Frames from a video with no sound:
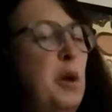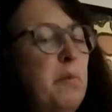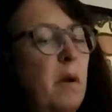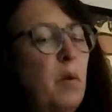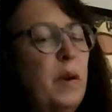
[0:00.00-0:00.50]

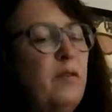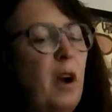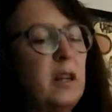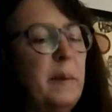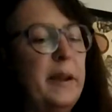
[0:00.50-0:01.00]
Remember, we've
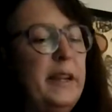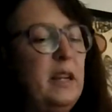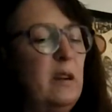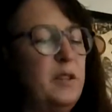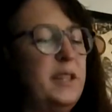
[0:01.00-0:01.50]
talked about
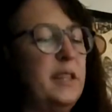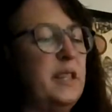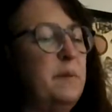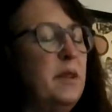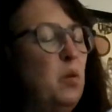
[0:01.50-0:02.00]

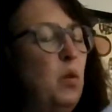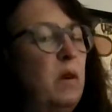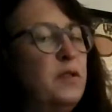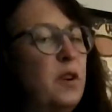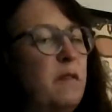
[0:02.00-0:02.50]
ecosystems, and
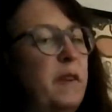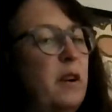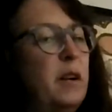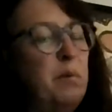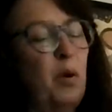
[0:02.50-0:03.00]
wolves are a
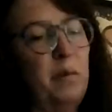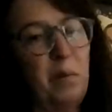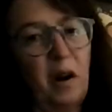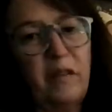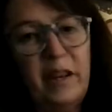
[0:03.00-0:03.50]
very important
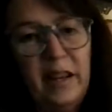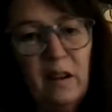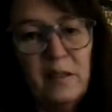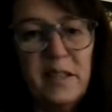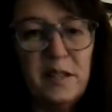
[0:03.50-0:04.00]
part of an
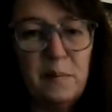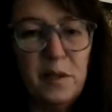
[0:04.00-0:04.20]
ecosystem.